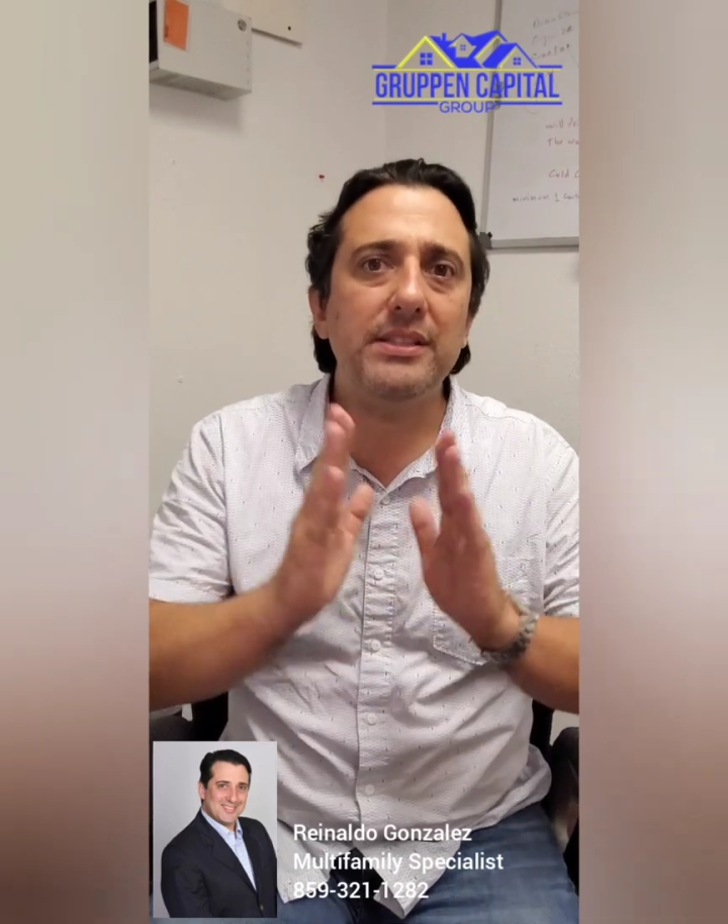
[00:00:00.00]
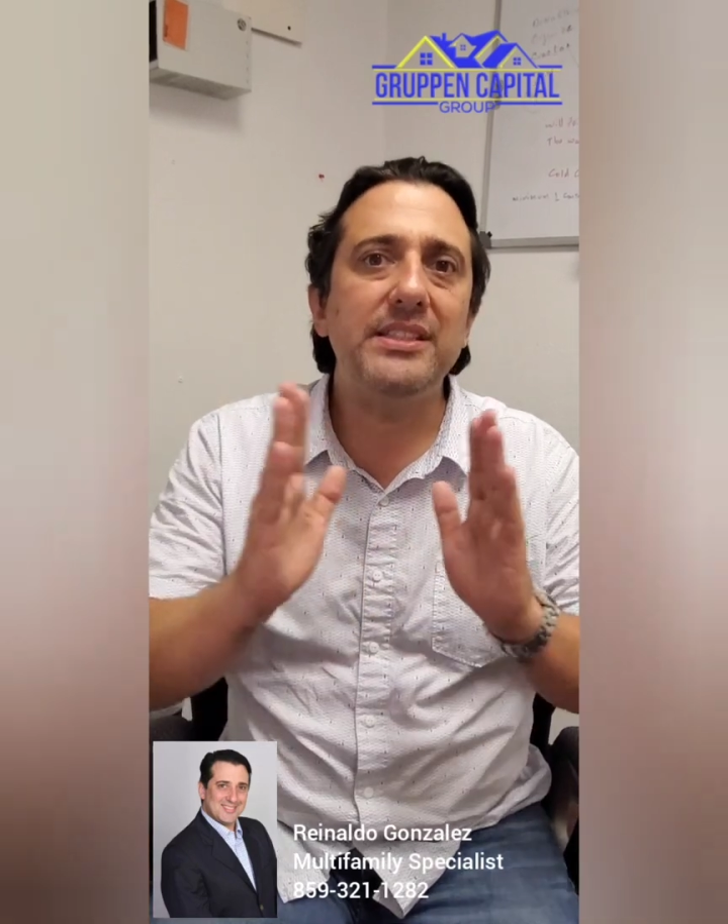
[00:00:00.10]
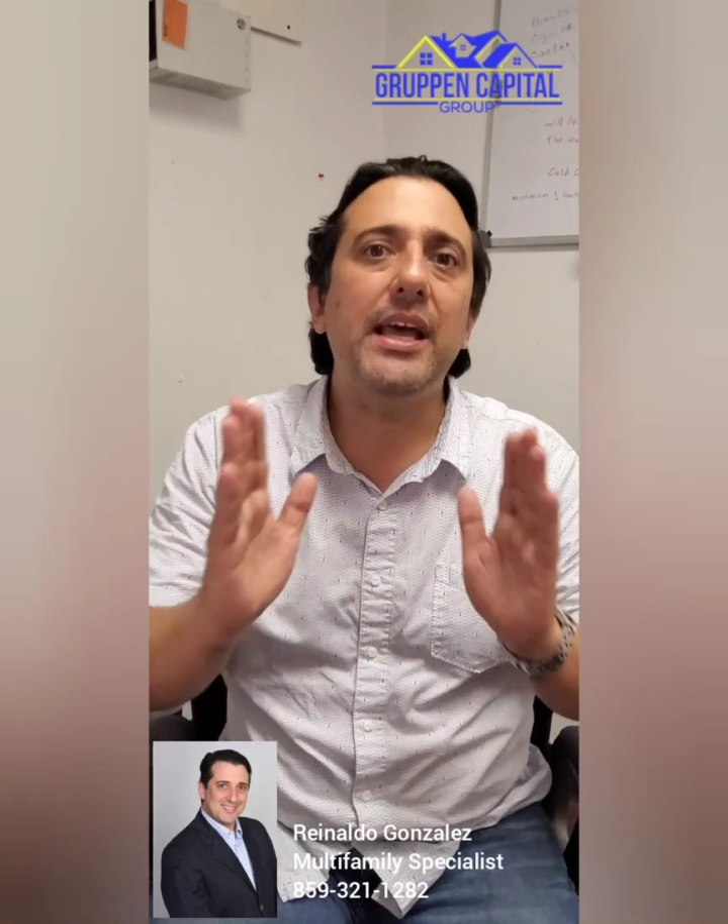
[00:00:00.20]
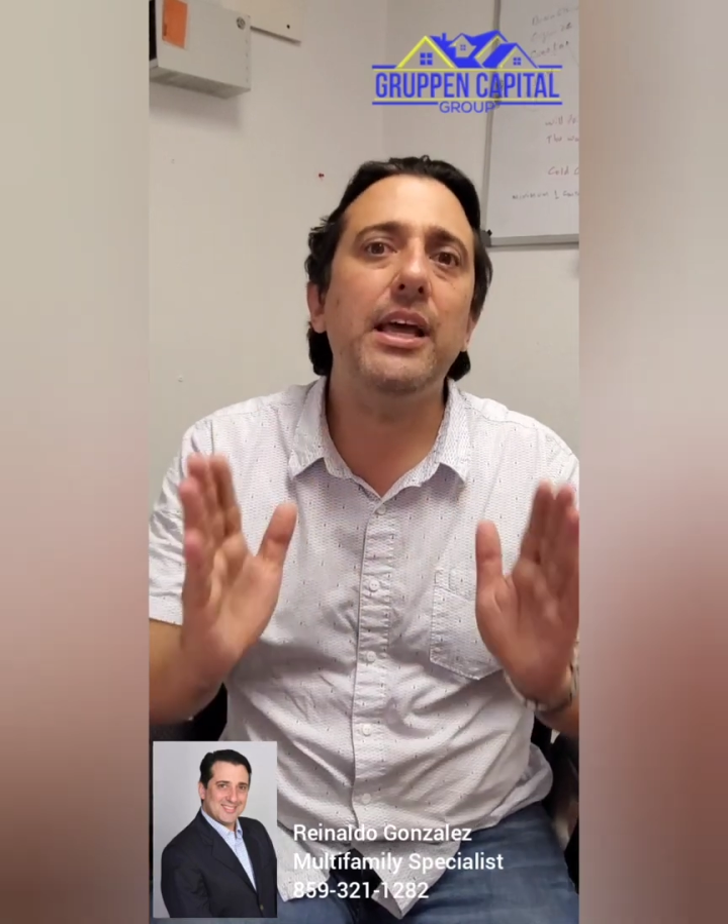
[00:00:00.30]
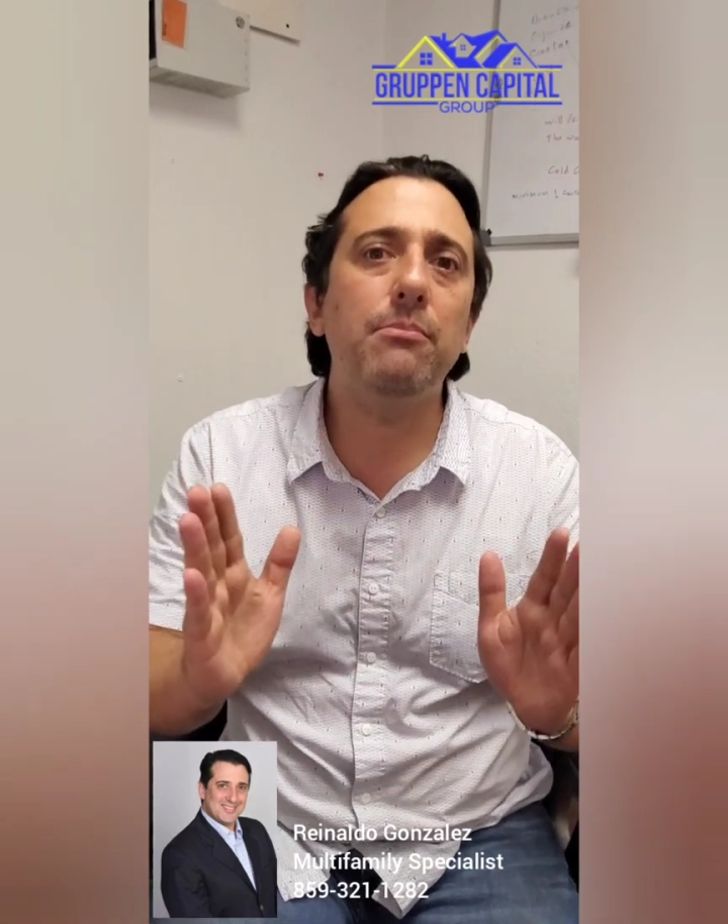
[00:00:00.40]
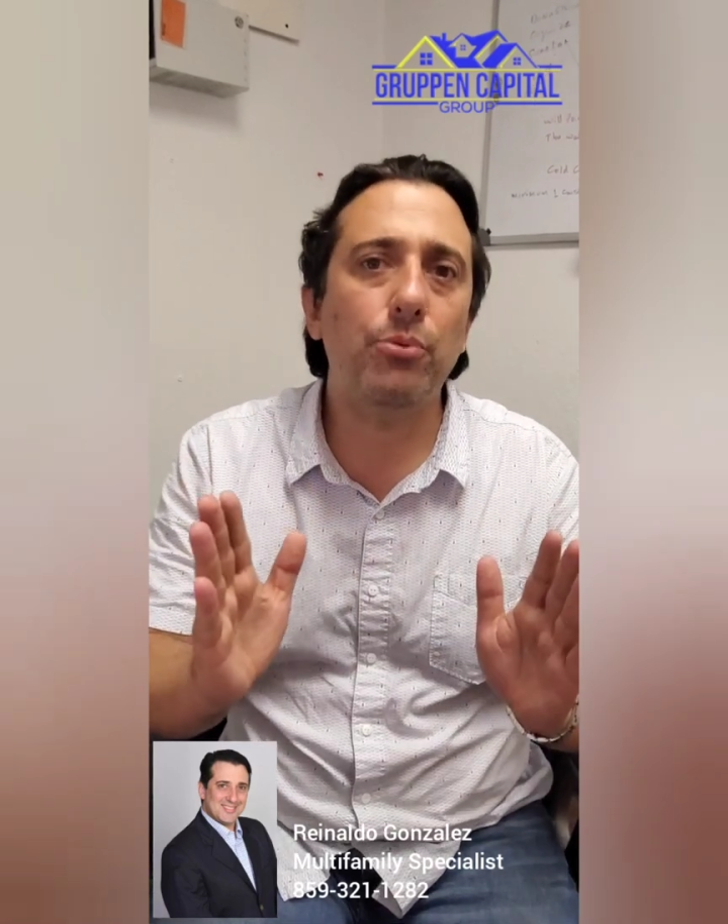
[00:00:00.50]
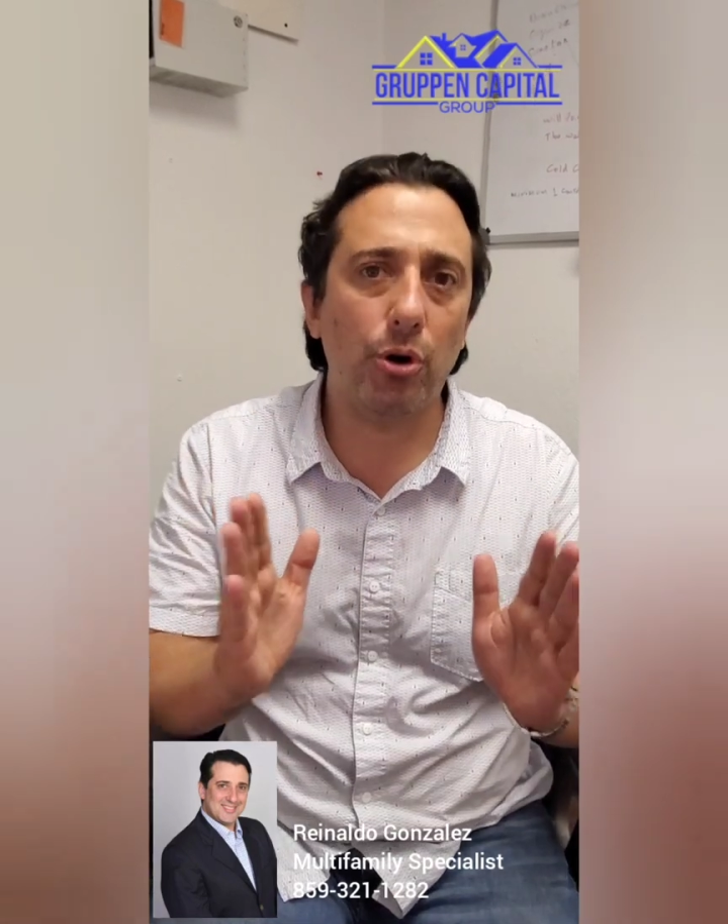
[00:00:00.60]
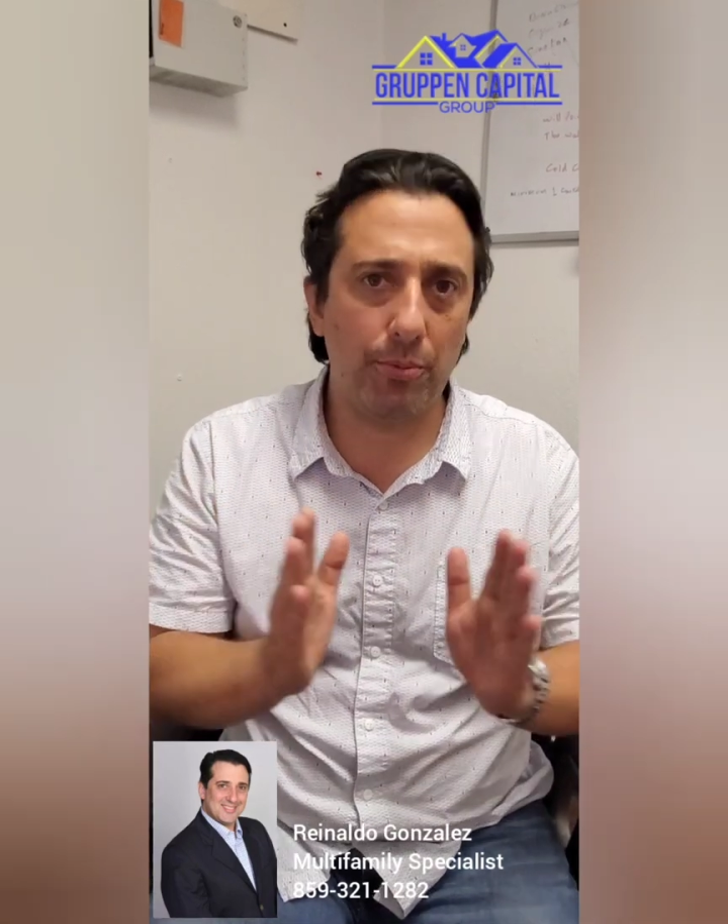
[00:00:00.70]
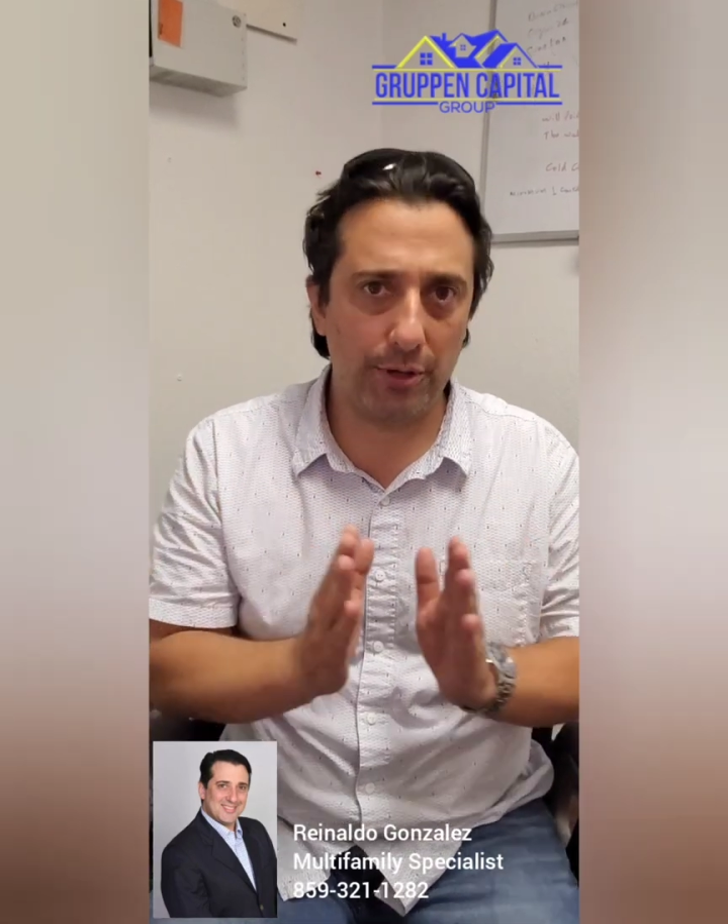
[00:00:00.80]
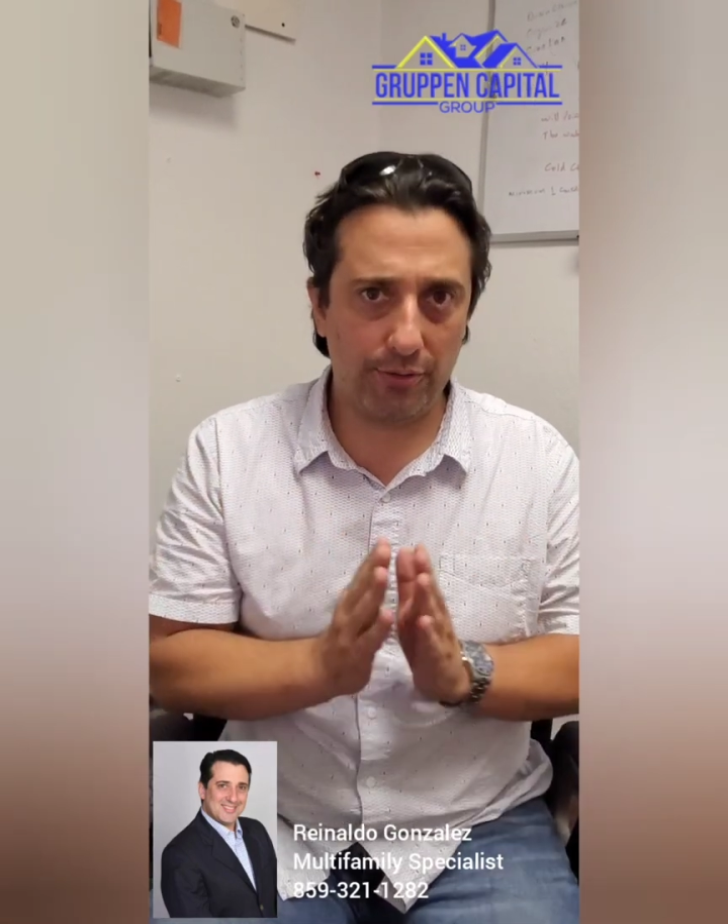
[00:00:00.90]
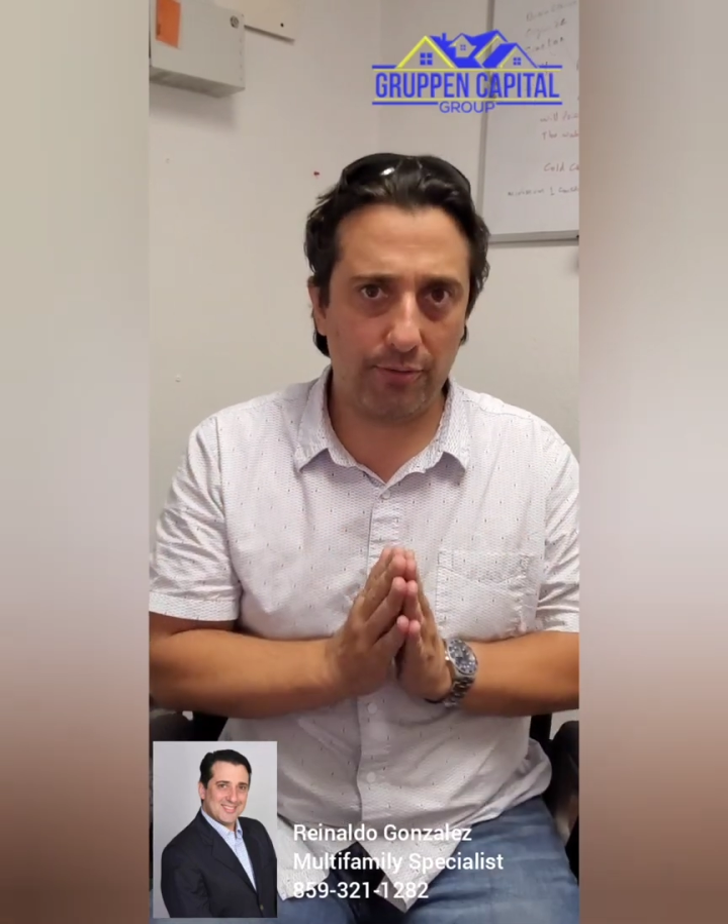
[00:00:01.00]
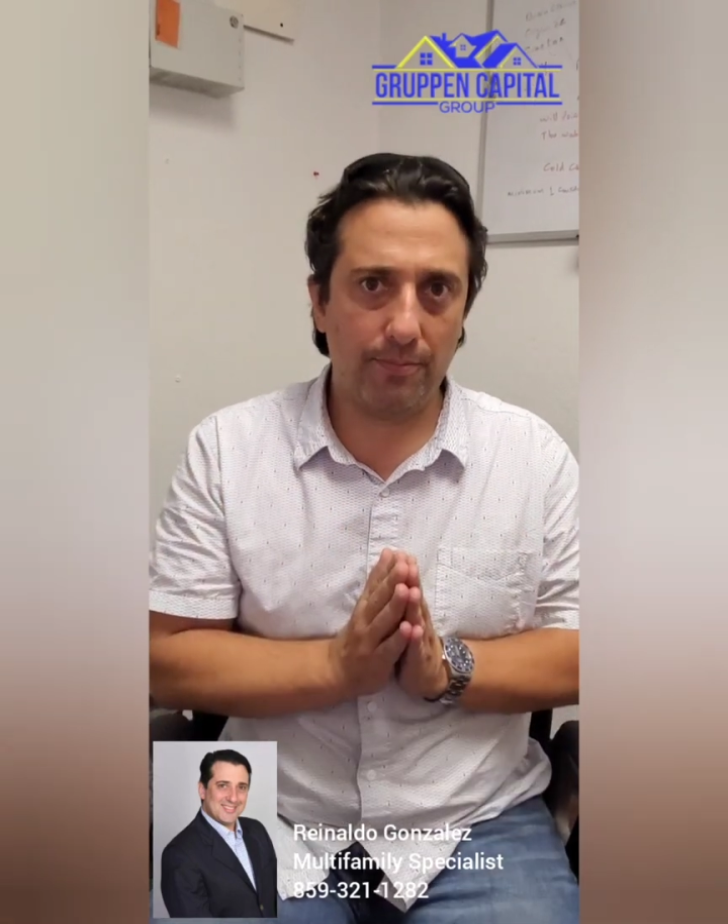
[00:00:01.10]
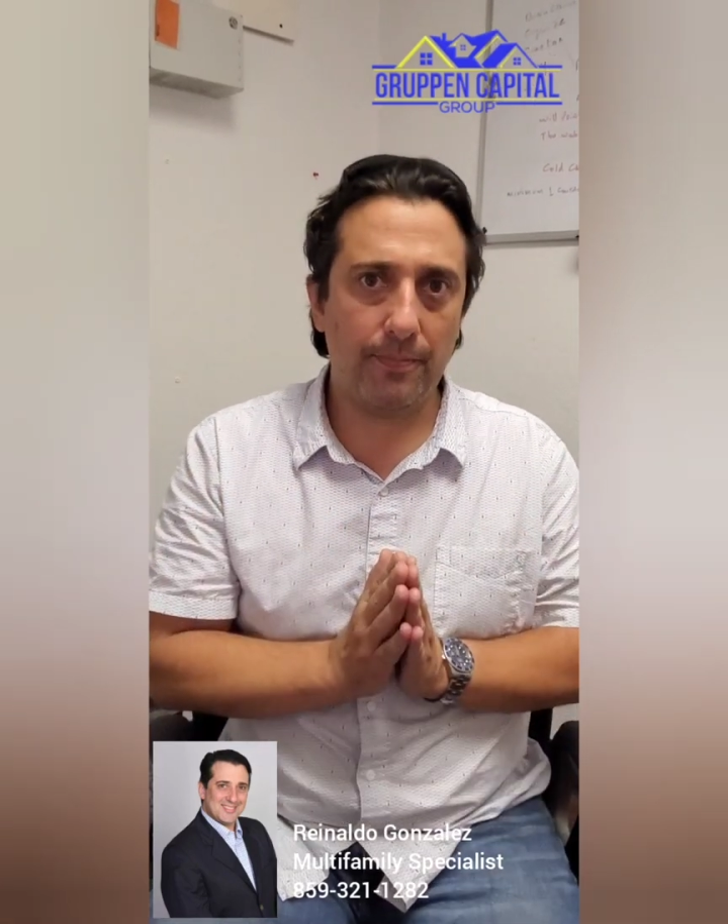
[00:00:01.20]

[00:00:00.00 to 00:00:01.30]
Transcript: 10 properties,